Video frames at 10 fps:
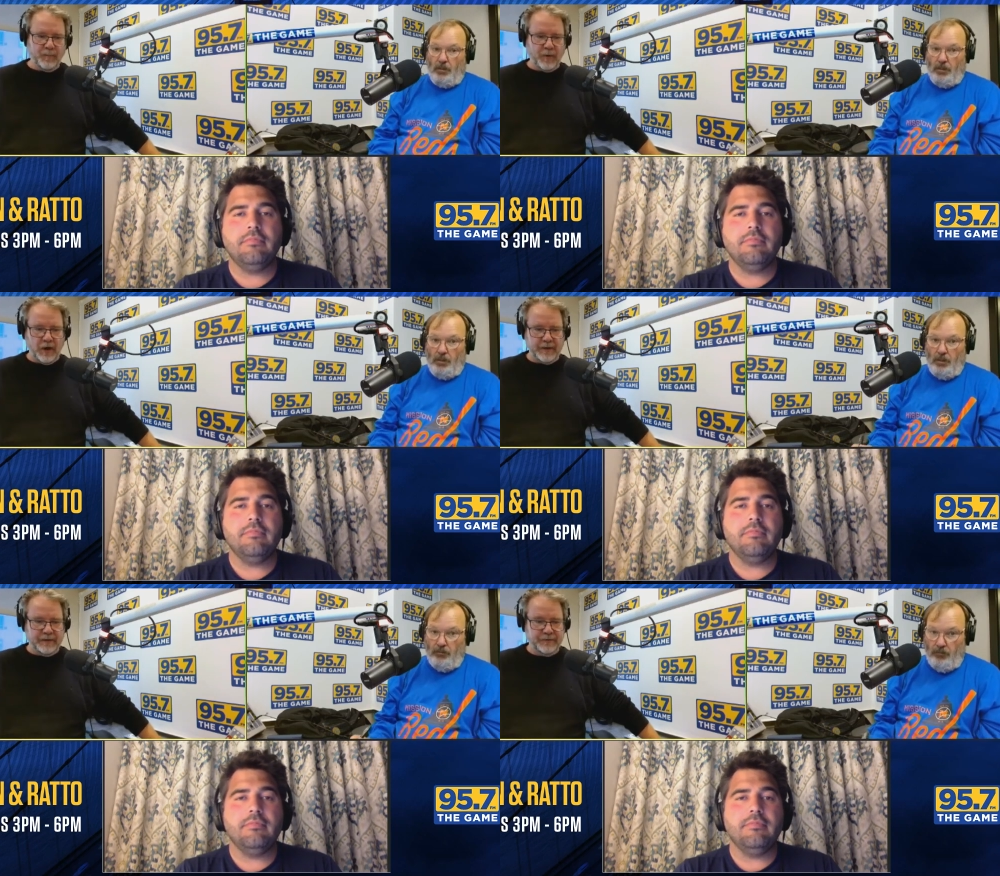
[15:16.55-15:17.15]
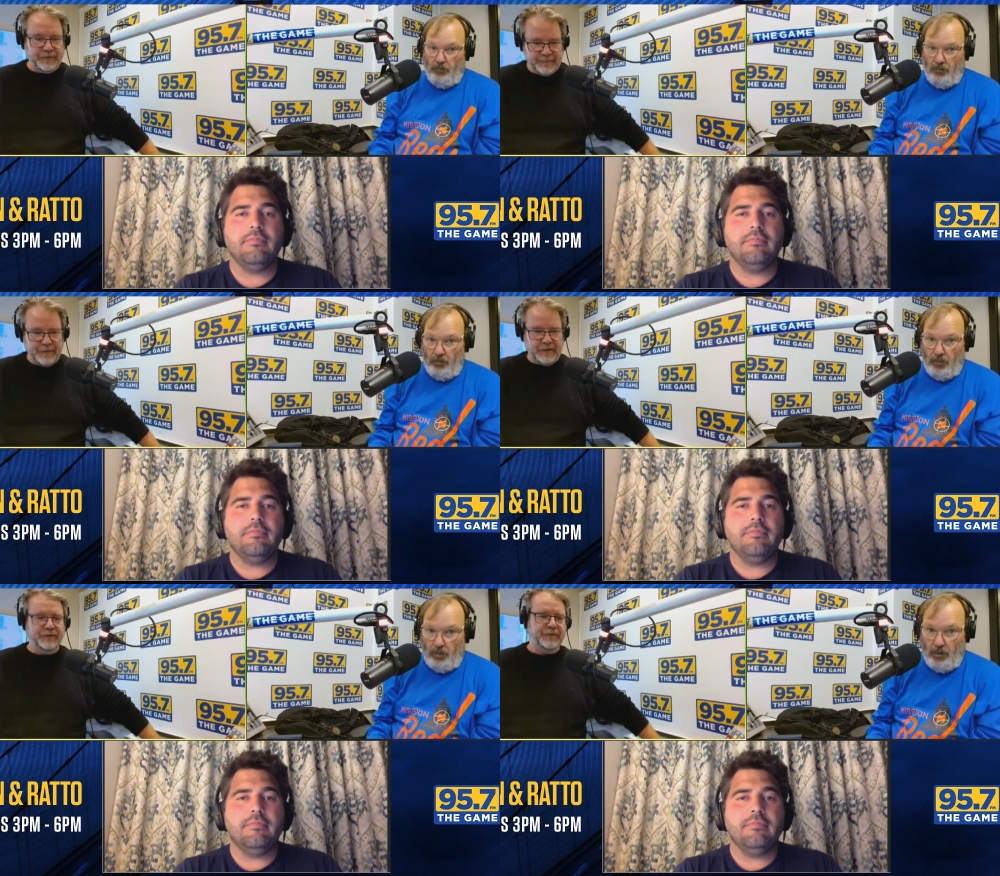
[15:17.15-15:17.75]
Speaker 1: see if you can steal a
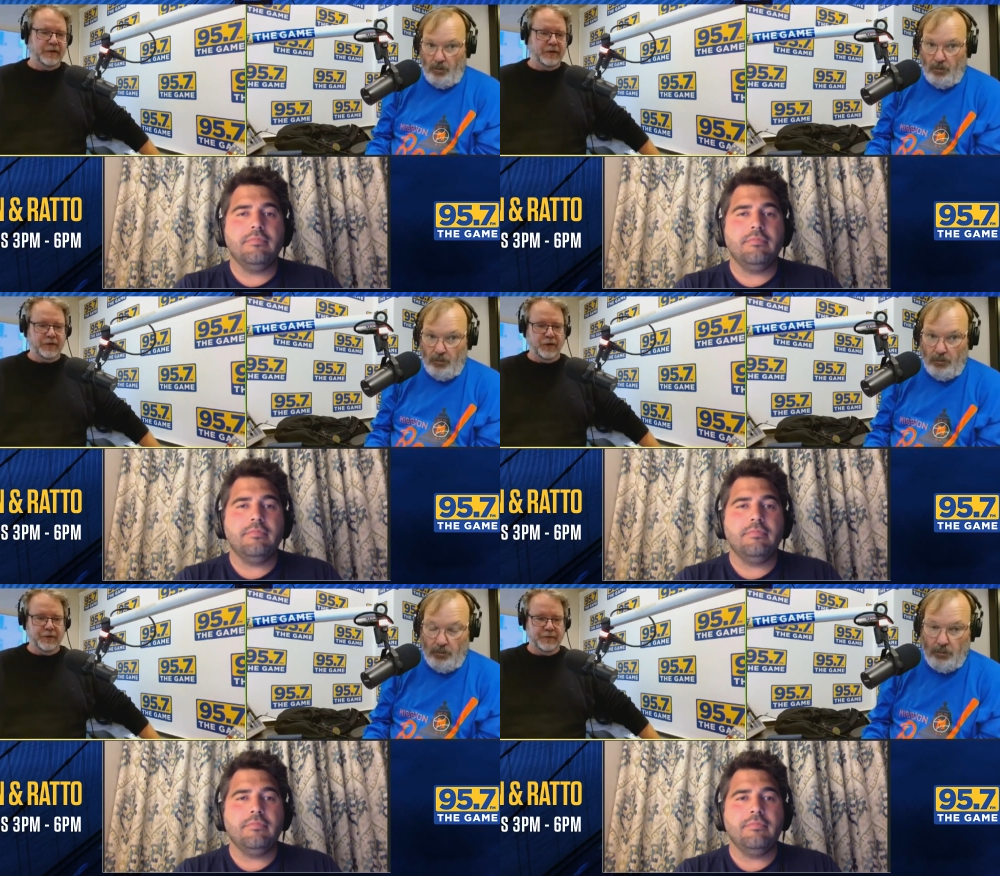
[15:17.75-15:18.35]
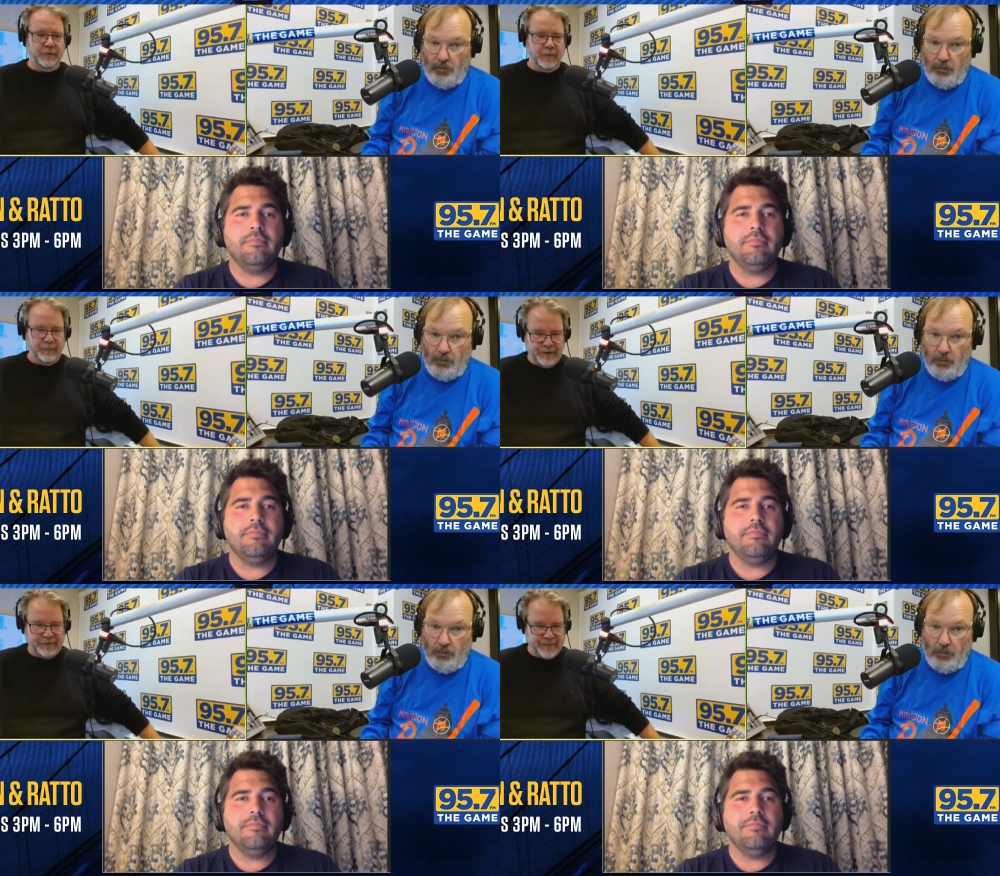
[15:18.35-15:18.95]
curtain to replace that
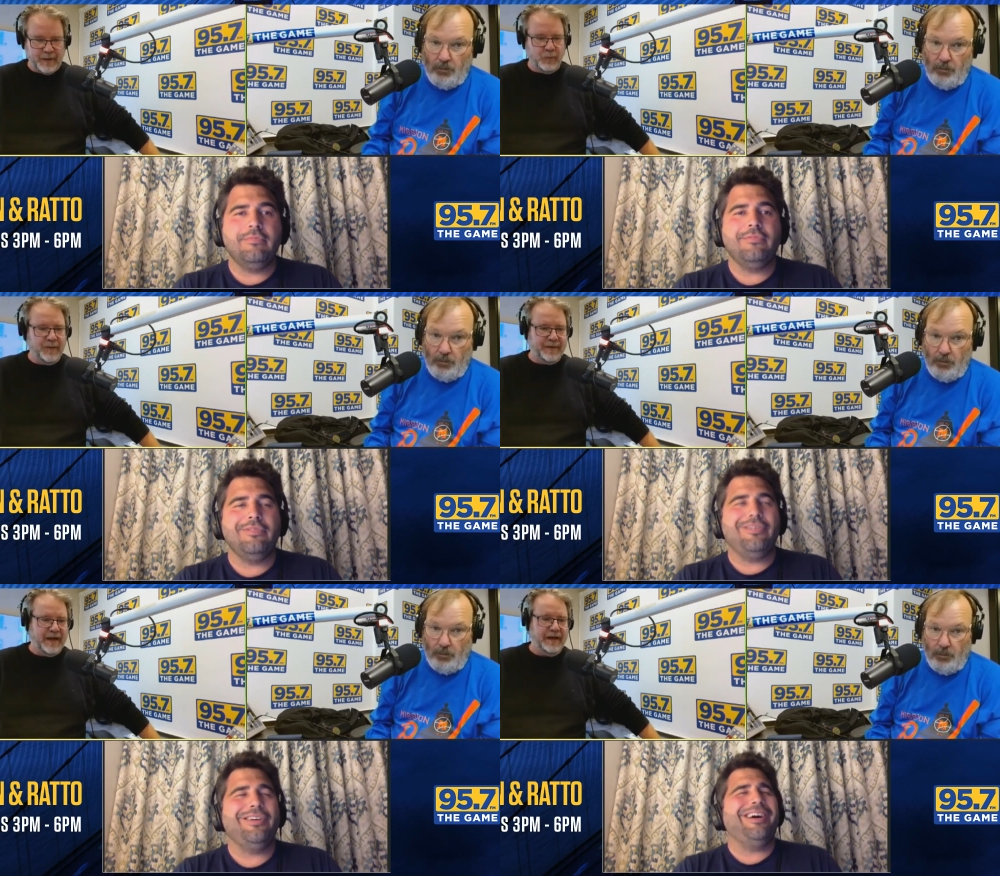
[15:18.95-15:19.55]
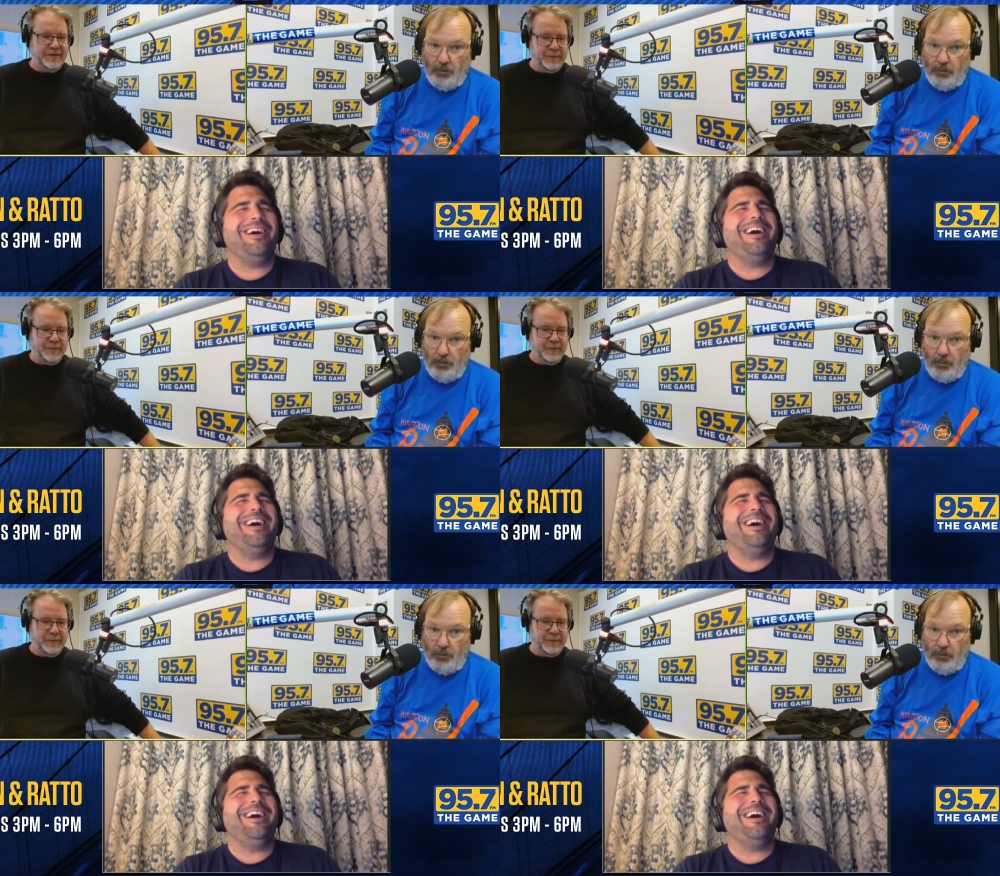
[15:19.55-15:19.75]
one behind you at some